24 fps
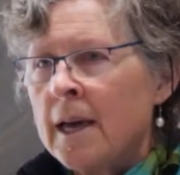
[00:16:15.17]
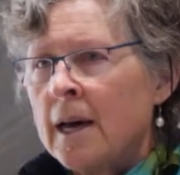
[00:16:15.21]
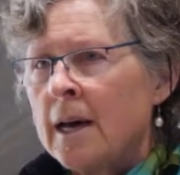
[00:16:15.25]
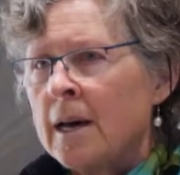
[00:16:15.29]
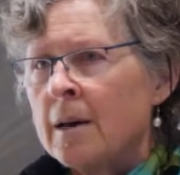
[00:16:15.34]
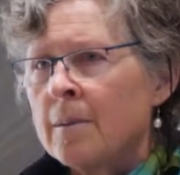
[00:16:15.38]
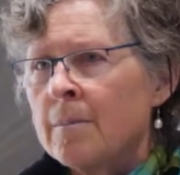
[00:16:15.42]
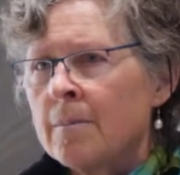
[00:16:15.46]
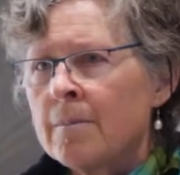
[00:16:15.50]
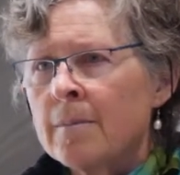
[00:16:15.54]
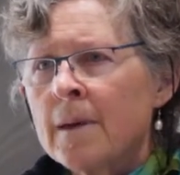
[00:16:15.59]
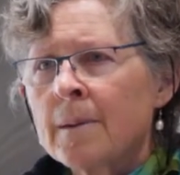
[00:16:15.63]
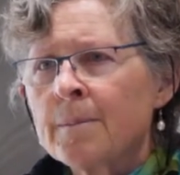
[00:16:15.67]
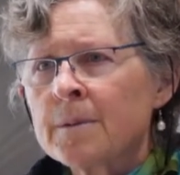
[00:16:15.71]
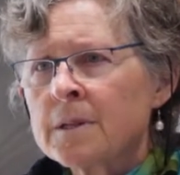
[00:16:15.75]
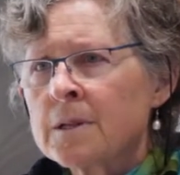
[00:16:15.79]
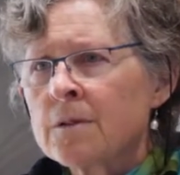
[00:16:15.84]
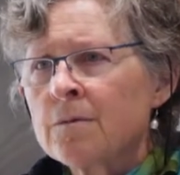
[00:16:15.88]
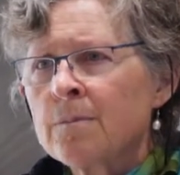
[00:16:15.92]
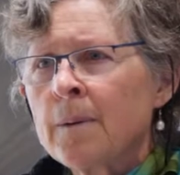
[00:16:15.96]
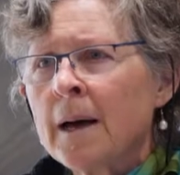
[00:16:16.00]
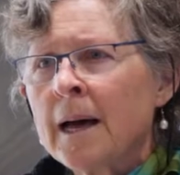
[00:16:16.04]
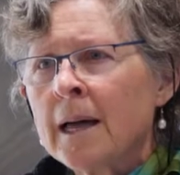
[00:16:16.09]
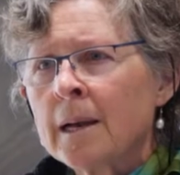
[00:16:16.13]
members
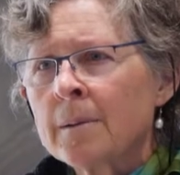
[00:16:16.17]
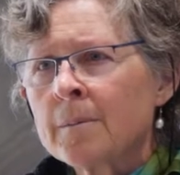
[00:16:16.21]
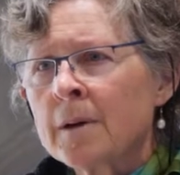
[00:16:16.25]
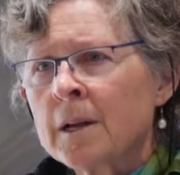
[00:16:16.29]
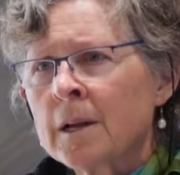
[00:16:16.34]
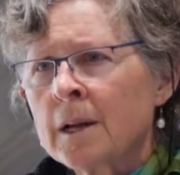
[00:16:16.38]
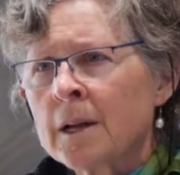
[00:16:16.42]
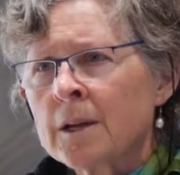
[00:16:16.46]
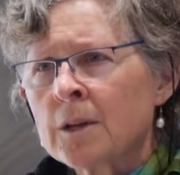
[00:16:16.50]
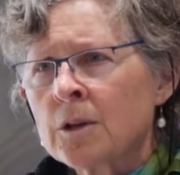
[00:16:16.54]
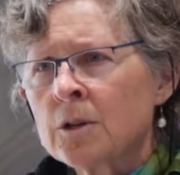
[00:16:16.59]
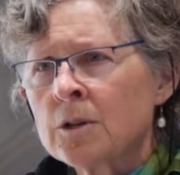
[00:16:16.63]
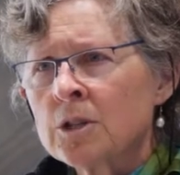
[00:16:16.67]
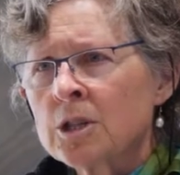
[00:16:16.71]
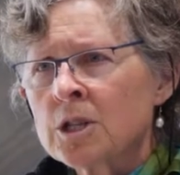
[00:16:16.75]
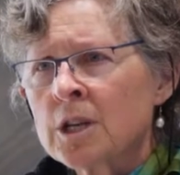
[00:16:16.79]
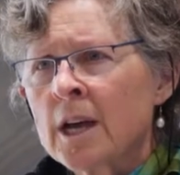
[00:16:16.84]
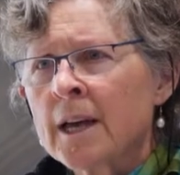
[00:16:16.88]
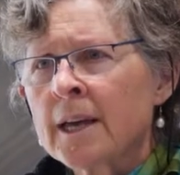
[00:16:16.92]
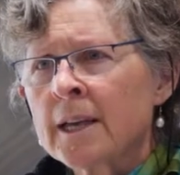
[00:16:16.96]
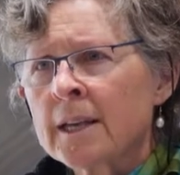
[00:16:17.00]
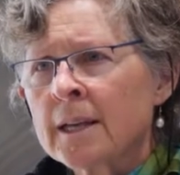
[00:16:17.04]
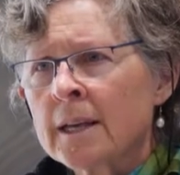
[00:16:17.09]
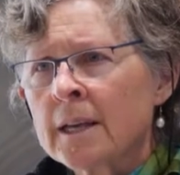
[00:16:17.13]
of Parliament like you,
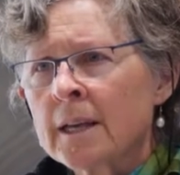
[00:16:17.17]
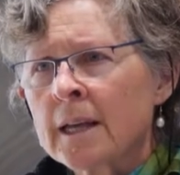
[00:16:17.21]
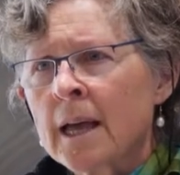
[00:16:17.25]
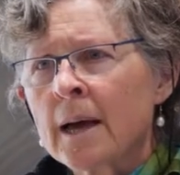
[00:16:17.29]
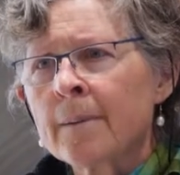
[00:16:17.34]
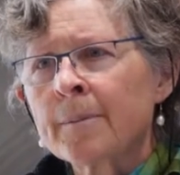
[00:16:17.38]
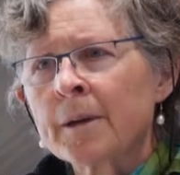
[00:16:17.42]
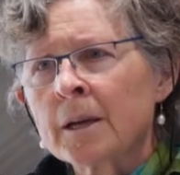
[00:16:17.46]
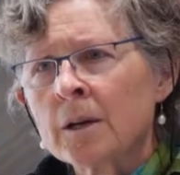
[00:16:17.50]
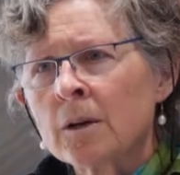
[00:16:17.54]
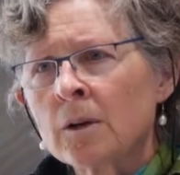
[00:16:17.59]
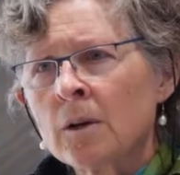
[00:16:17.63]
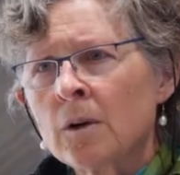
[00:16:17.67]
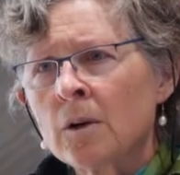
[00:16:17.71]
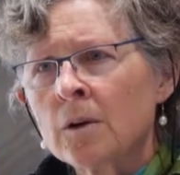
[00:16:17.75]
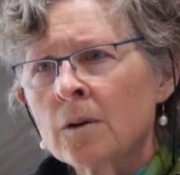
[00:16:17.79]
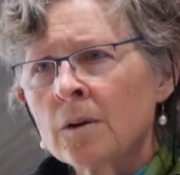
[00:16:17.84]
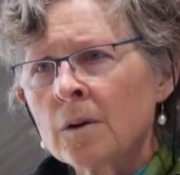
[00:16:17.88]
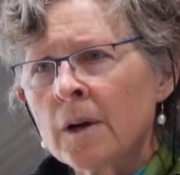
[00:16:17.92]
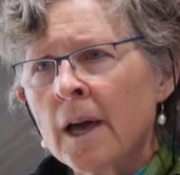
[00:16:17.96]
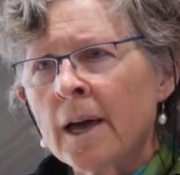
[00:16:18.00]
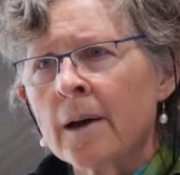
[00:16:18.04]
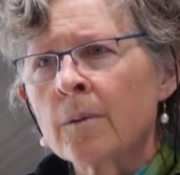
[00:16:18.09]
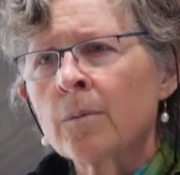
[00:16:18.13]
Shane, coming
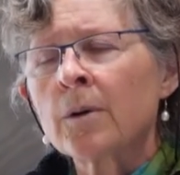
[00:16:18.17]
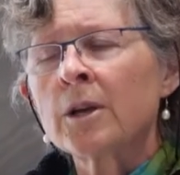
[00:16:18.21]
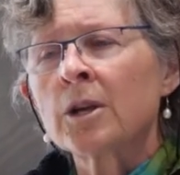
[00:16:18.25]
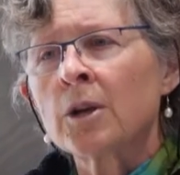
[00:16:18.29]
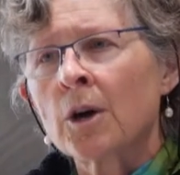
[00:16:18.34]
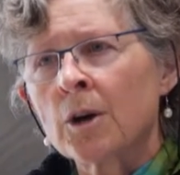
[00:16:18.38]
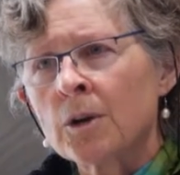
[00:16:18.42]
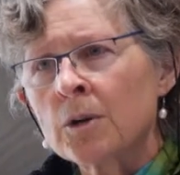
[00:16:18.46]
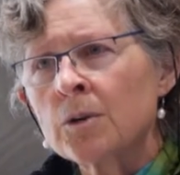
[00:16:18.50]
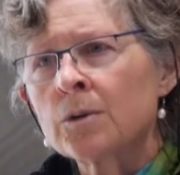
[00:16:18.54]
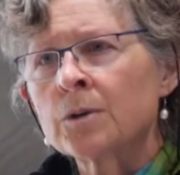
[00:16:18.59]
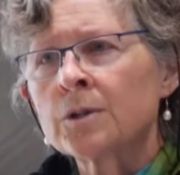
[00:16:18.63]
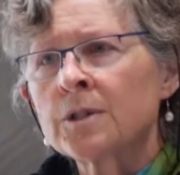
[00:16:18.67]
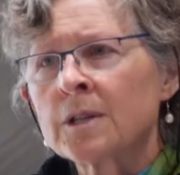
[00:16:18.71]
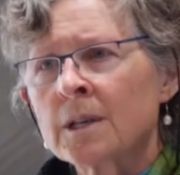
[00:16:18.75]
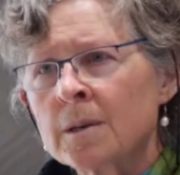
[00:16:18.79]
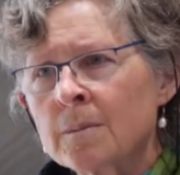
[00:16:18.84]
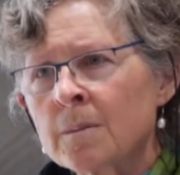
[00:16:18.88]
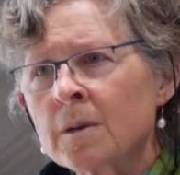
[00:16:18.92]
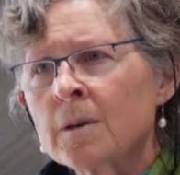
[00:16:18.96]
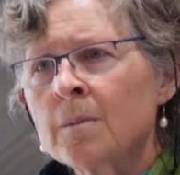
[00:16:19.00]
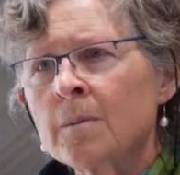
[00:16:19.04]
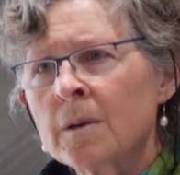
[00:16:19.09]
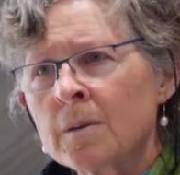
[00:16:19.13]
along, and we know your
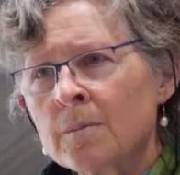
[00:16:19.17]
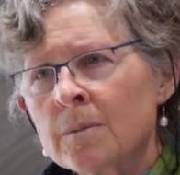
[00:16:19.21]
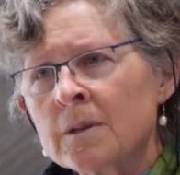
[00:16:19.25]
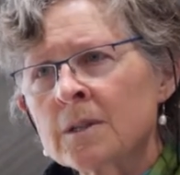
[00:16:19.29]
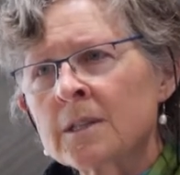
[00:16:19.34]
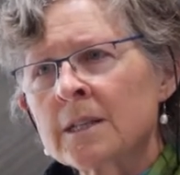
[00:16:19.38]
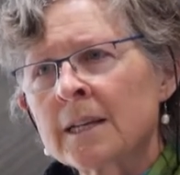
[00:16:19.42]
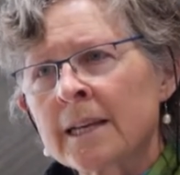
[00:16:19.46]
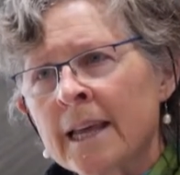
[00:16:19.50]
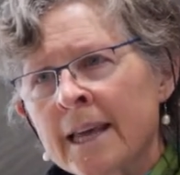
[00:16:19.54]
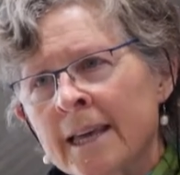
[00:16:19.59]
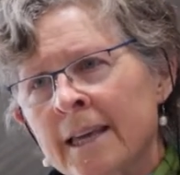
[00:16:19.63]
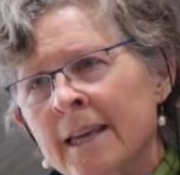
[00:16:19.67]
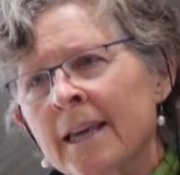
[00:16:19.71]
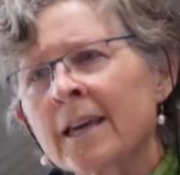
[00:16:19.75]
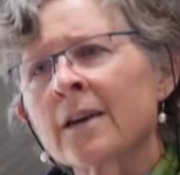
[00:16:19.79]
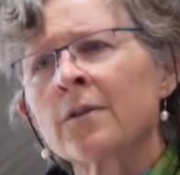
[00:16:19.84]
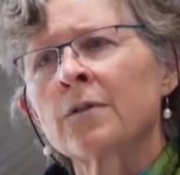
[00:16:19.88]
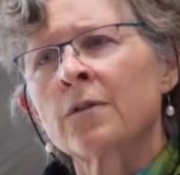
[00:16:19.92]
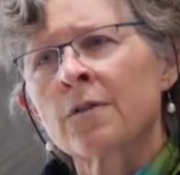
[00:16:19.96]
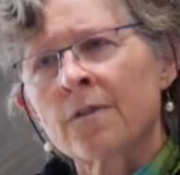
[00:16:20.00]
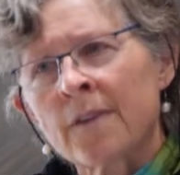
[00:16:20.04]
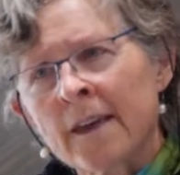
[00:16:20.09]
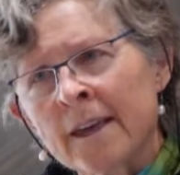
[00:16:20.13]
deep commitment to land care,
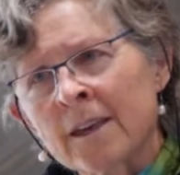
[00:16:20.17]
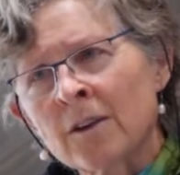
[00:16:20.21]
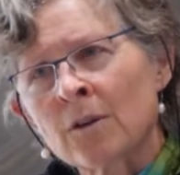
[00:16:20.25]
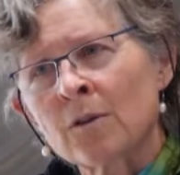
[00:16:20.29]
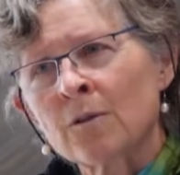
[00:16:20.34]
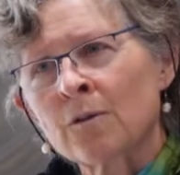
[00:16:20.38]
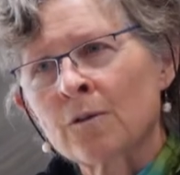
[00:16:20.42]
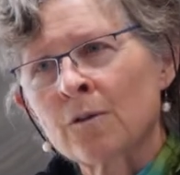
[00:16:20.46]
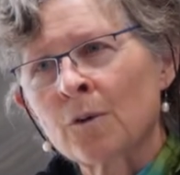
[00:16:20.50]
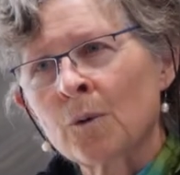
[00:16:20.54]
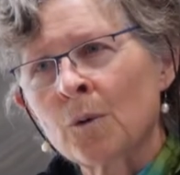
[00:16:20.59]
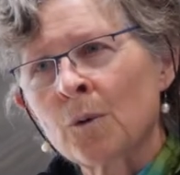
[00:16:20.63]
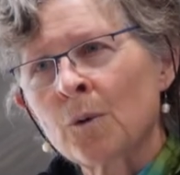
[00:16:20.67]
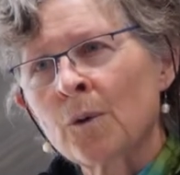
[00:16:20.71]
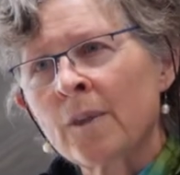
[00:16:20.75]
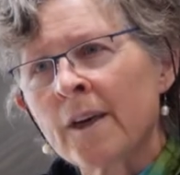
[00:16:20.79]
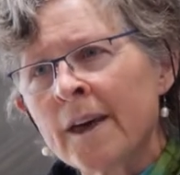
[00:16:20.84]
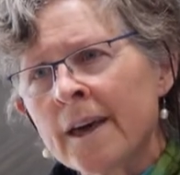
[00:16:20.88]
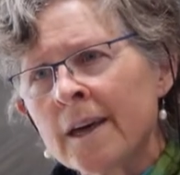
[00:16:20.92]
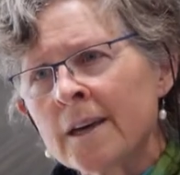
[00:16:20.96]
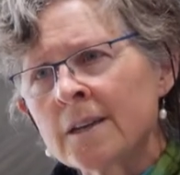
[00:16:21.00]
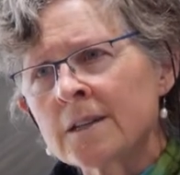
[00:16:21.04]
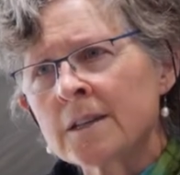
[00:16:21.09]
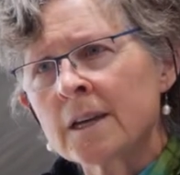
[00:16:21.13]
and thank you for
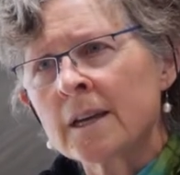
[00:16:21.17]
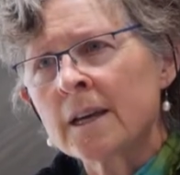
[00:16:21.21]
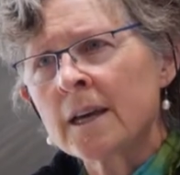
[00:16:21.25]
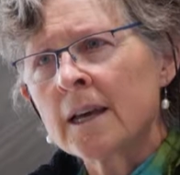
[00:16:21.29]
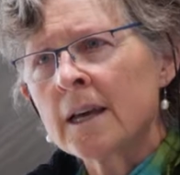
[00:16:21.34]
that,